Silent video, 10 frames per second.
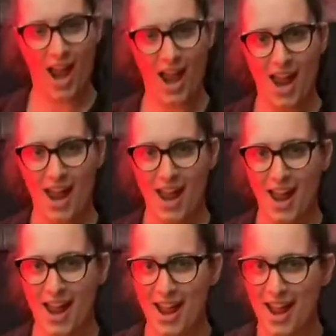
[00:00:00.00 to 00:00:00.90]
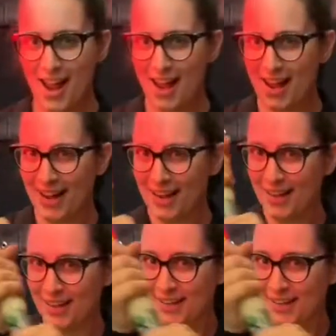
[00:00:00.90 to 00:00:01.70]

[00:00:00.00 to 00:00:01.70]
Nobody speaks.